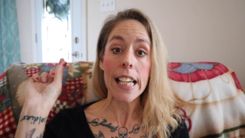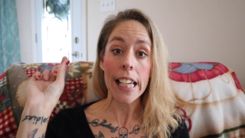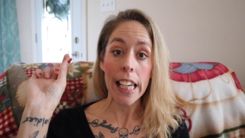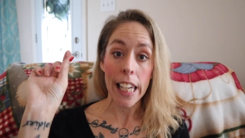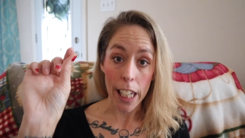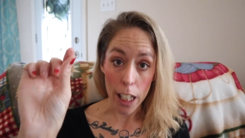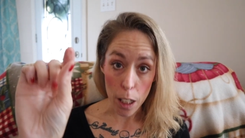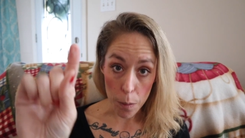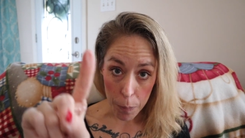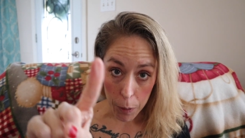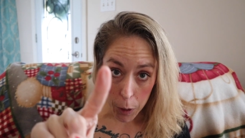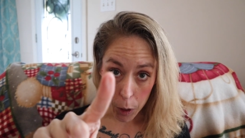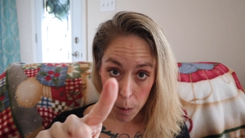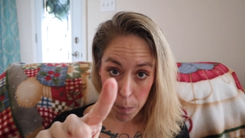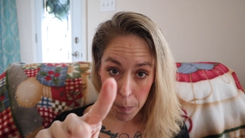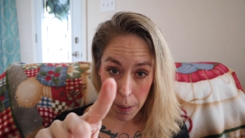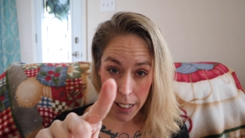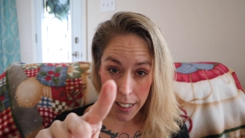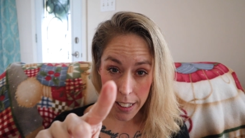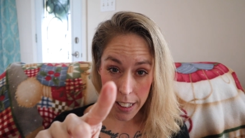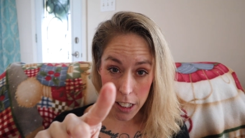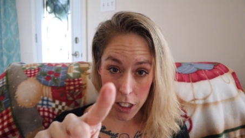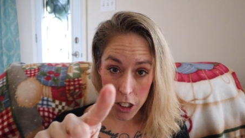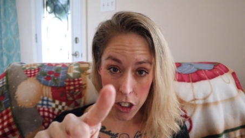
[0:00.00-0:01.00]
Keep your
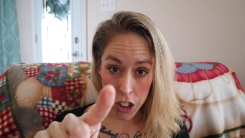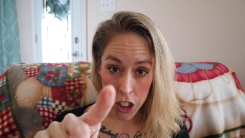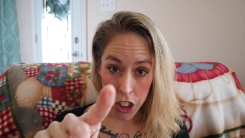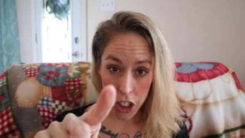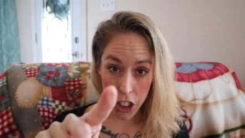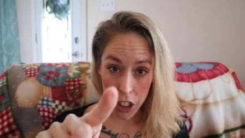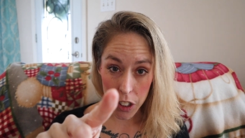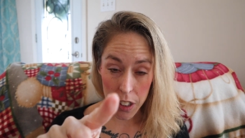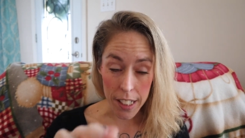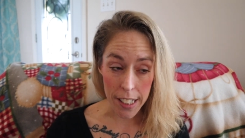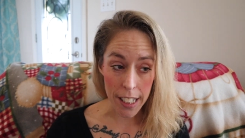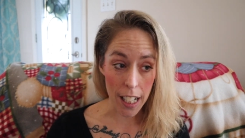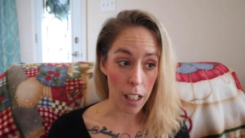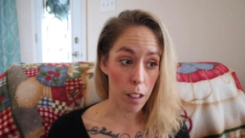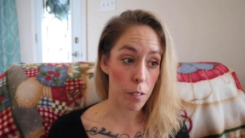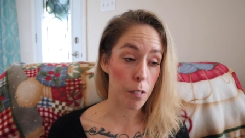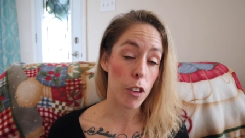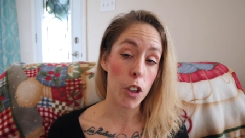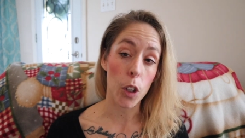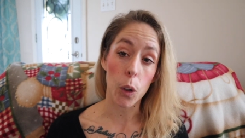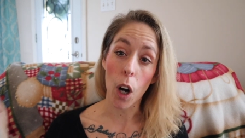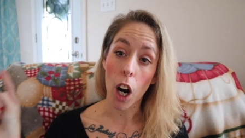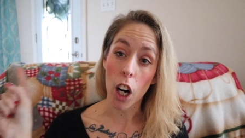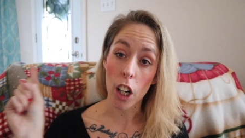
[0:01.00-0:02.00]
opinions to yourself.
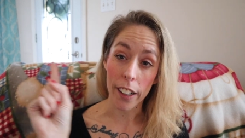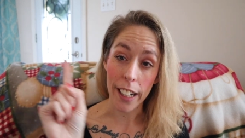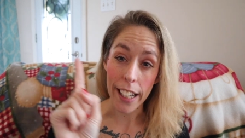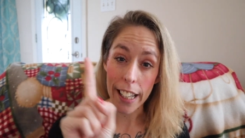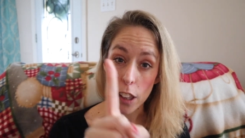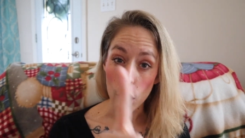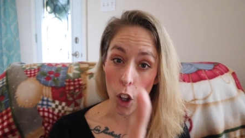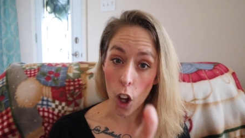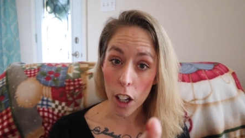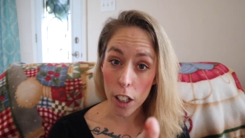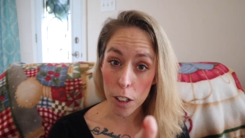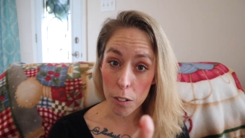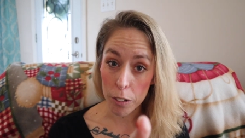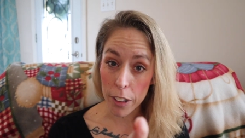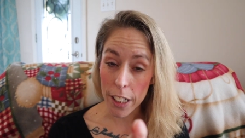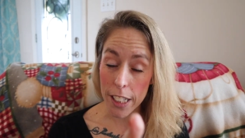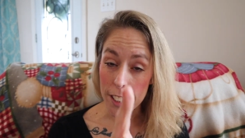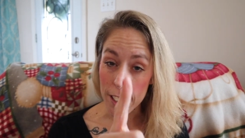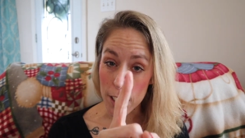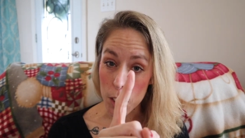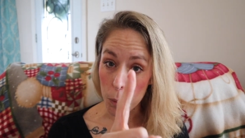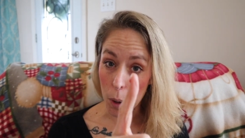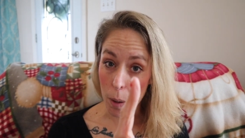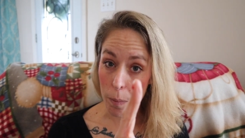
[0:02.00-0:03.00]
There are a lot of
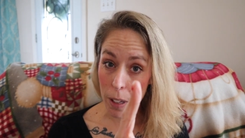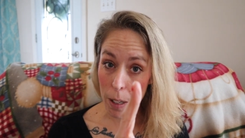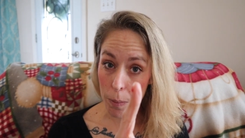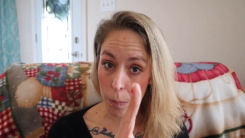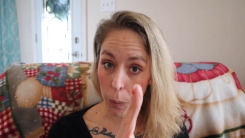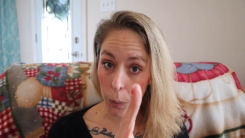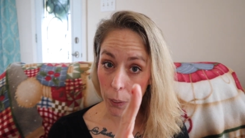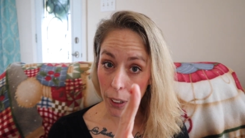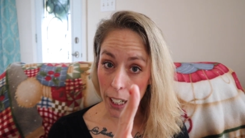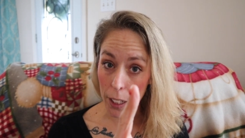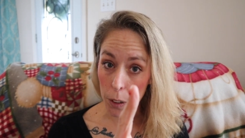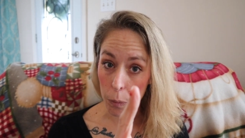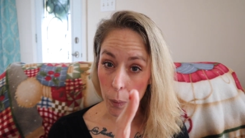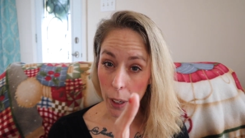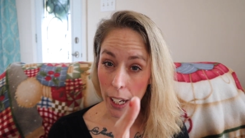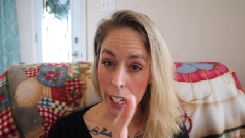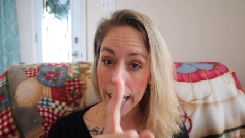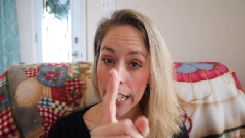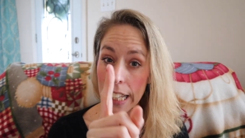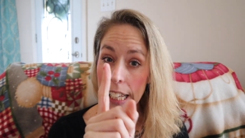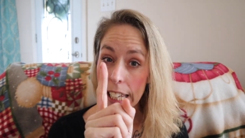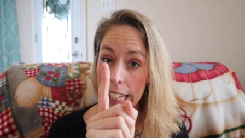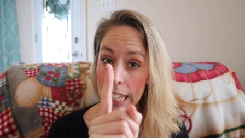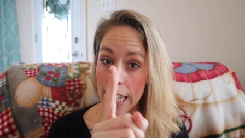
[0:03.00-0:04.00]
reasons why people gain
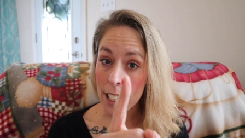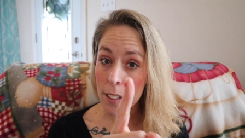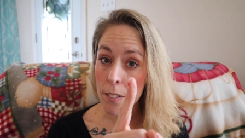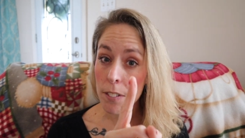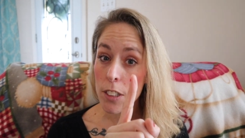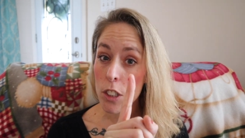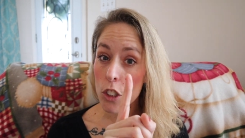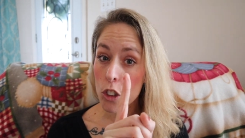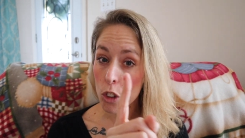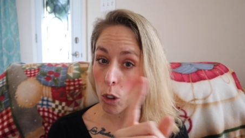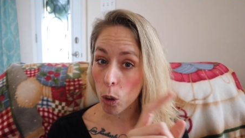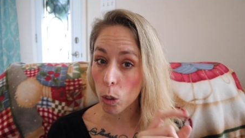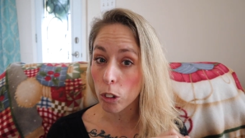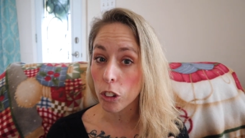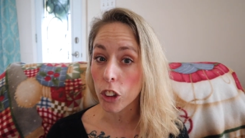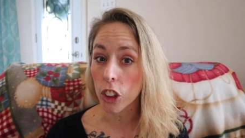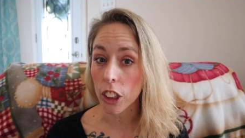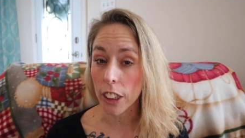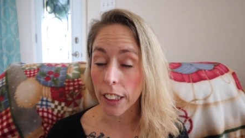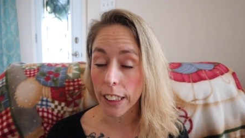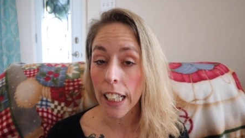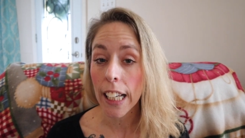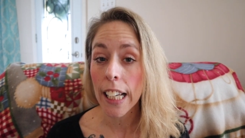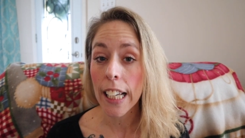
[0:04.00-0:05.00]
weight. Even
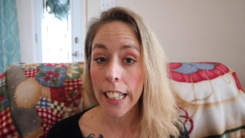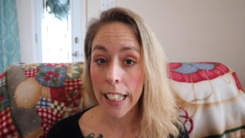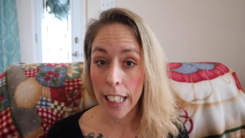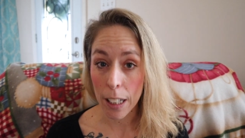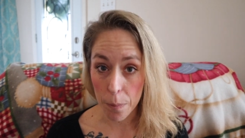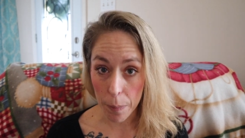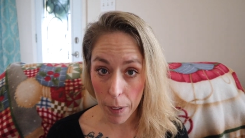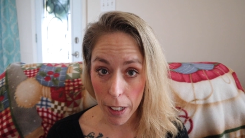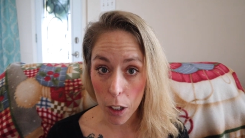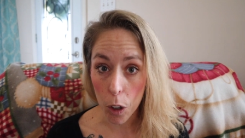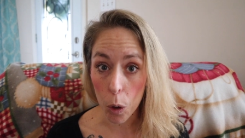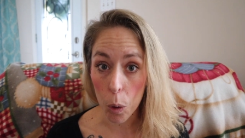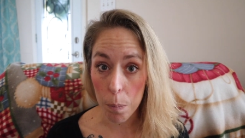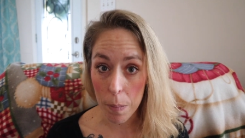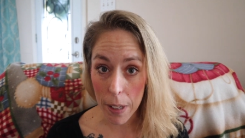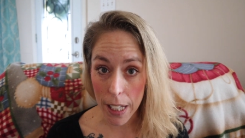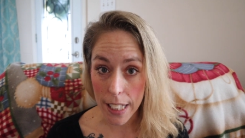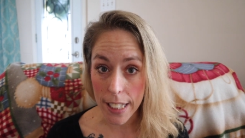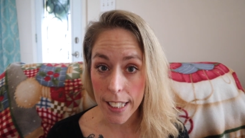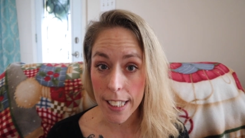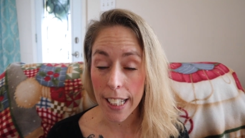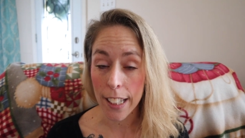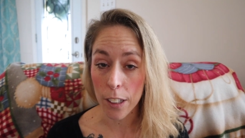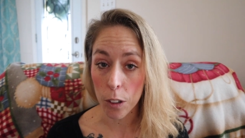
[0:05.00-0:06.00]
soldiers can be
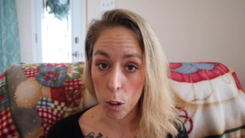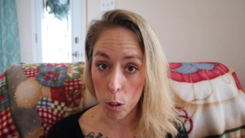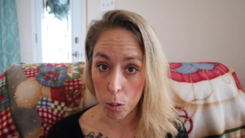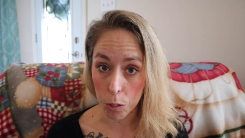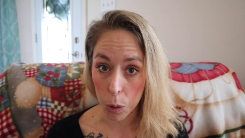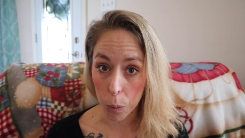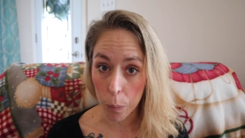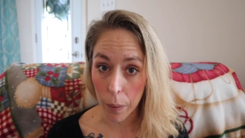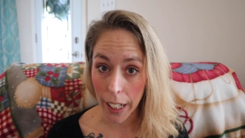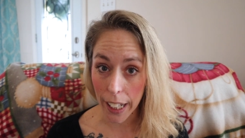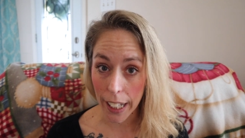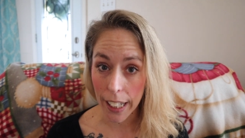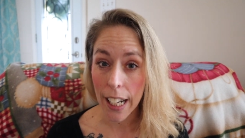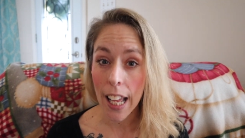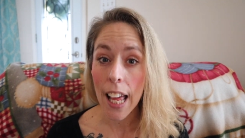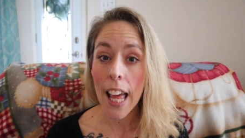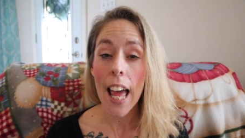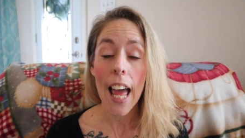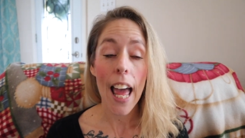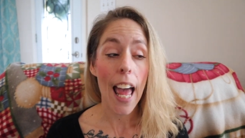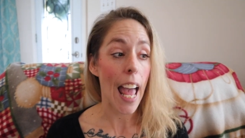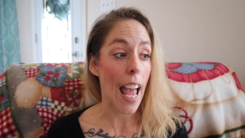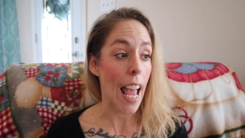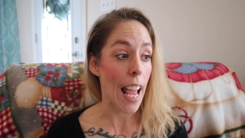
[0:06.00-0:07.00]
obese and overweight
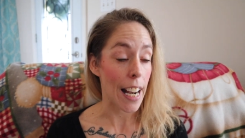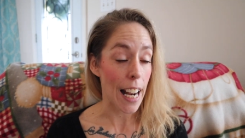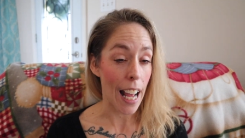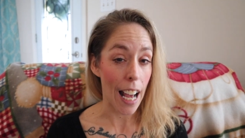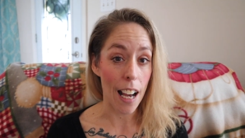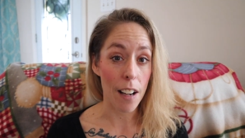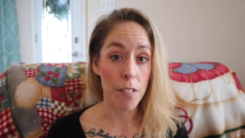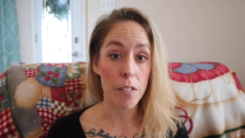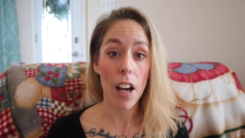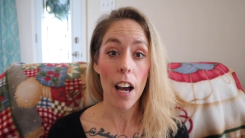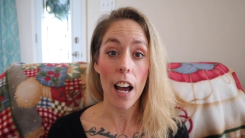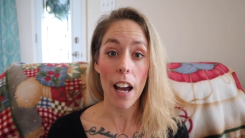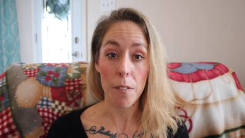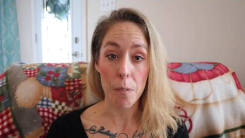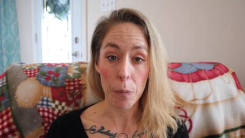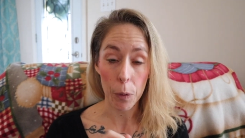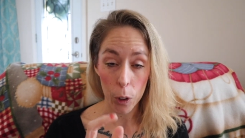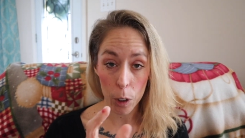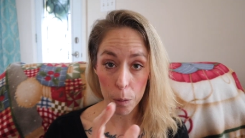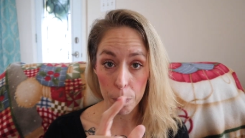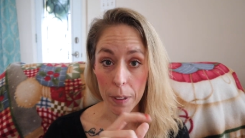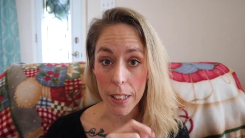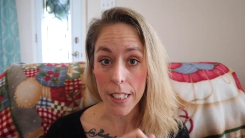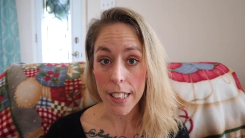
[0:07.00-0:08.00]
and have a
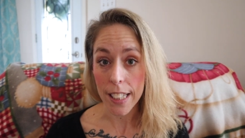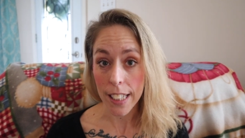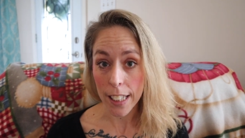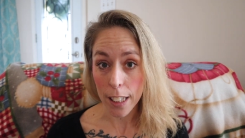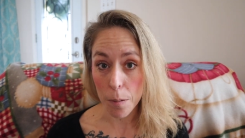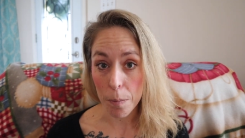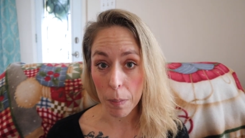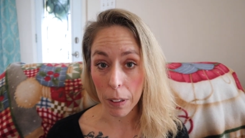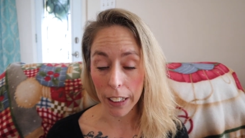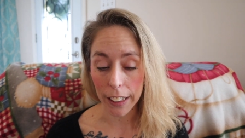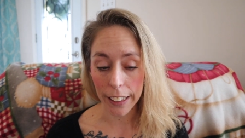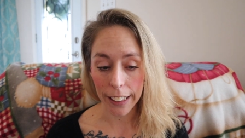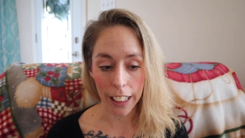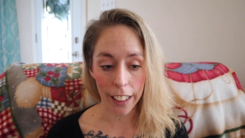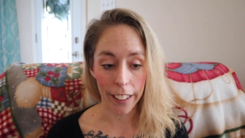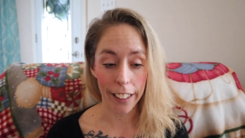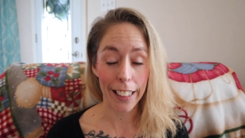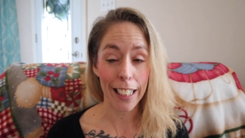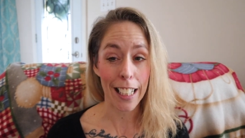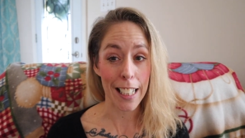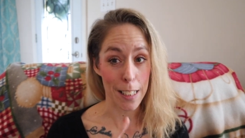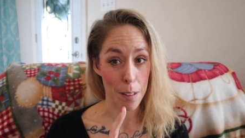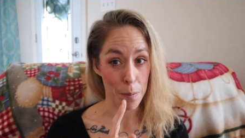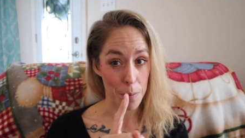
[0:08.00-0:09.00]
purpose in the military.
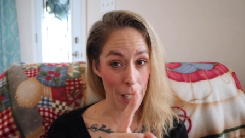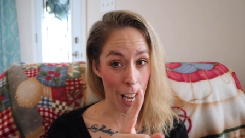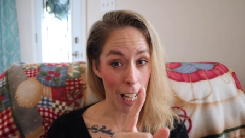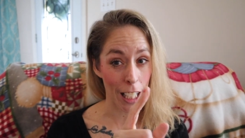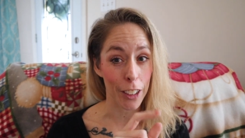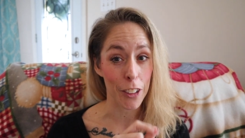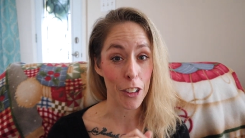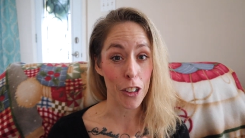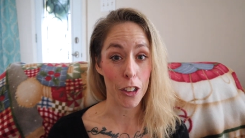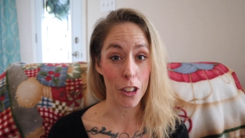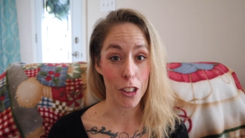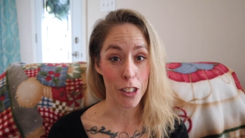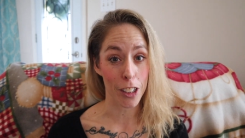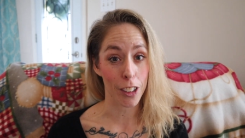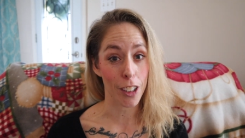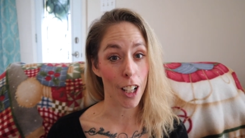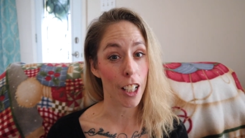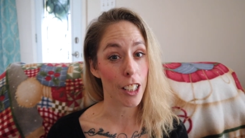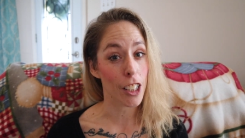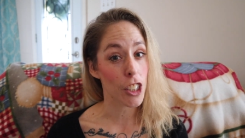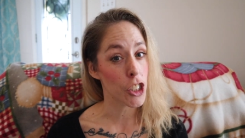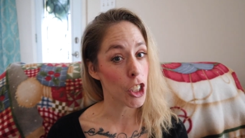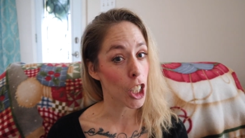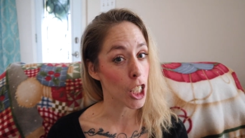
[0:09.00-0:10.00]
Because I'm telling you, there's a
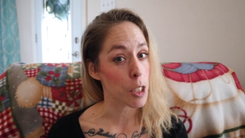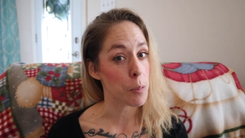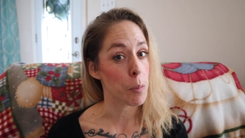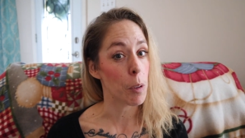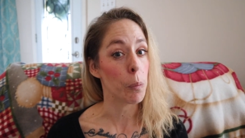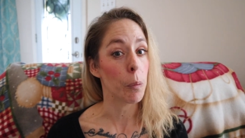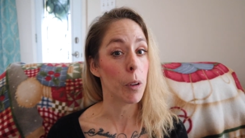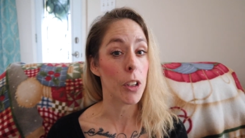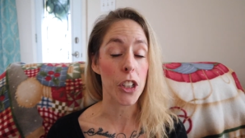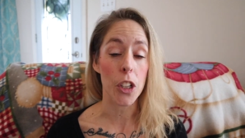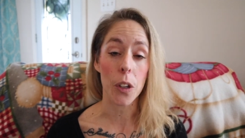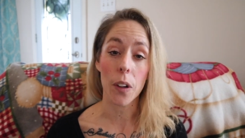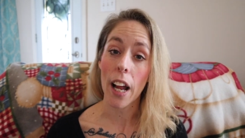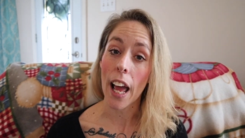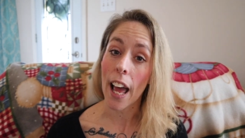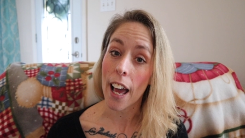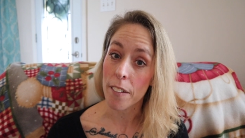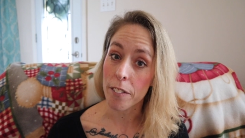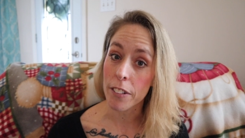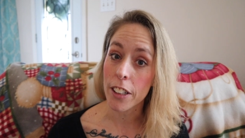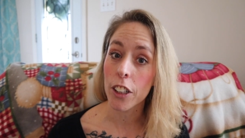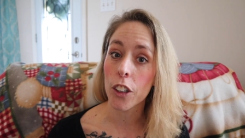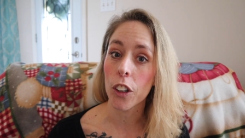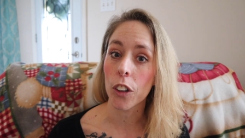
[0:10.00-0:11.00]
lot of judgment when you're a
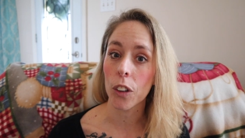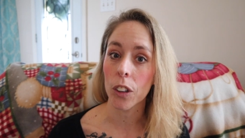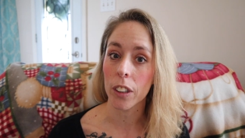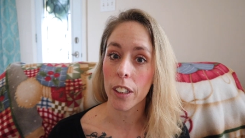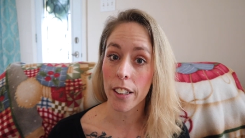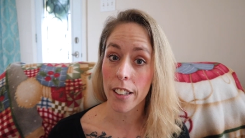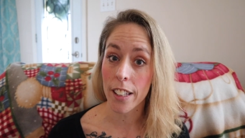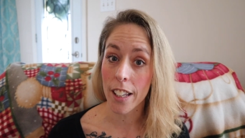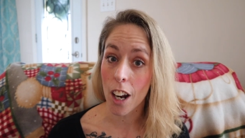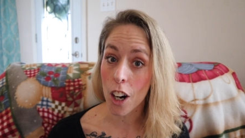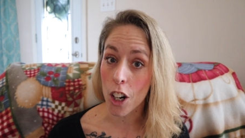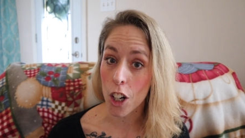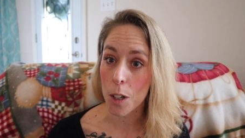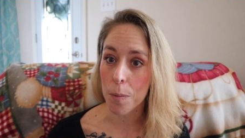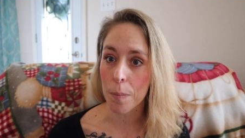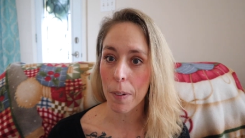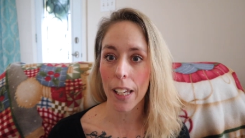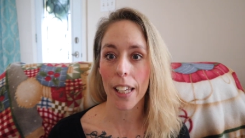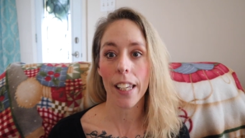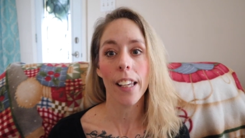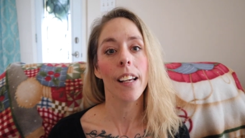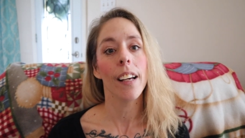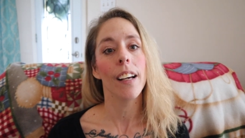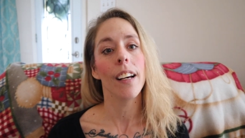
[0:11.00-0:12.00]
heavy girl in the army.